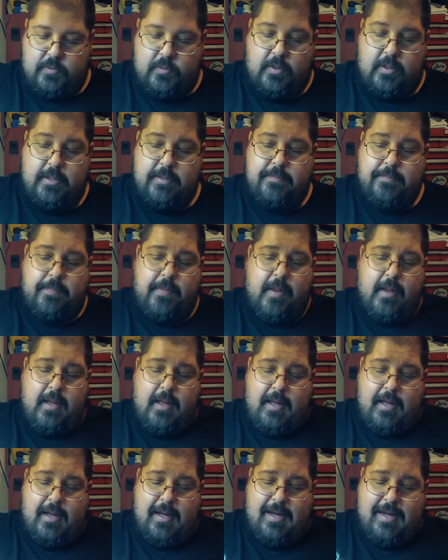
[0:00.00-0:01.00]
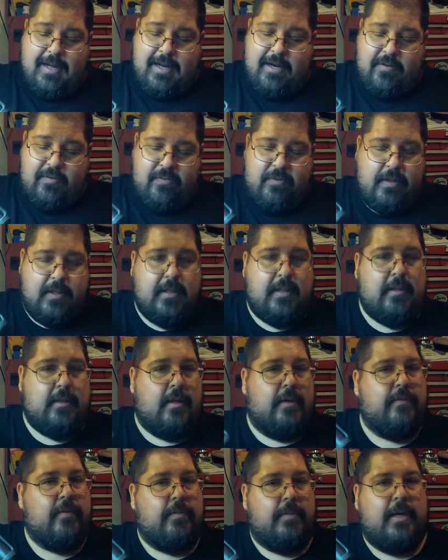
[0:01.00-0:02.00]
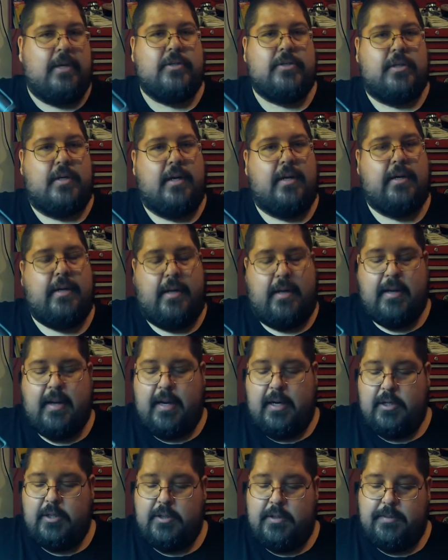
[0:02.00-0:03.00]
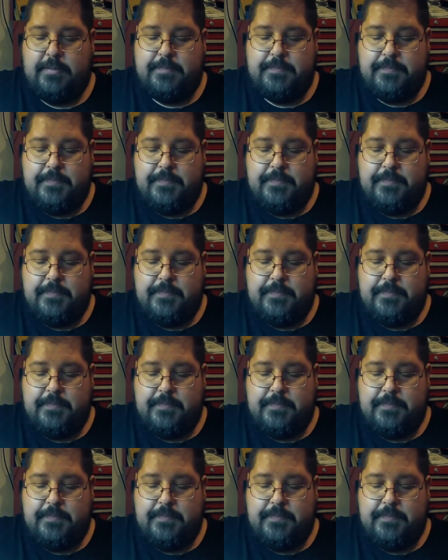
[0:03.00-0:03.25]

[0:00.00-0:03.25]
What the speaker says: One, I really love the Mauser 98 action.